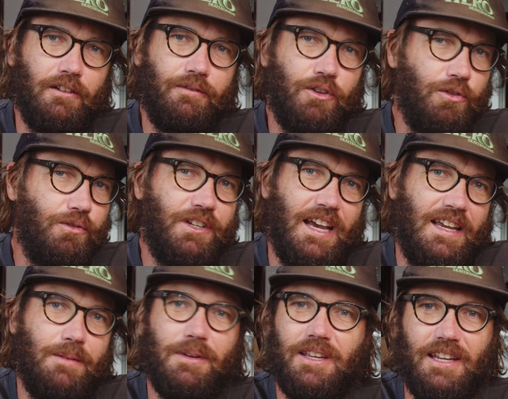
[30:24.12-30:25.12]
of you
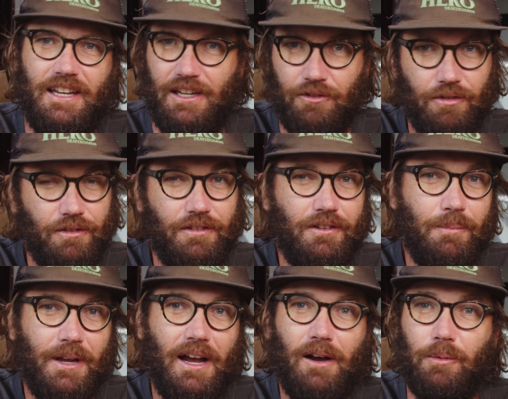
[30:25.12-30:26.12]
came here interested
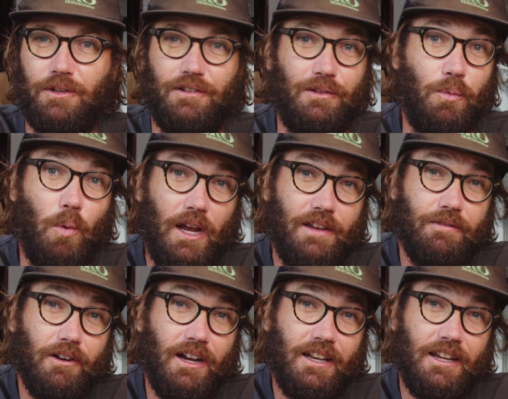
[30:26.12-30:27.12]
about, which is wave
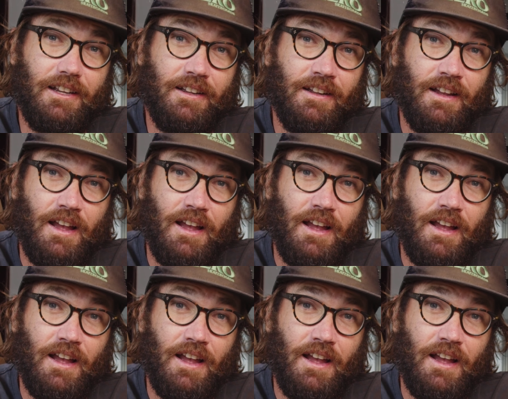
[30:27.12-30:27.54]
riding.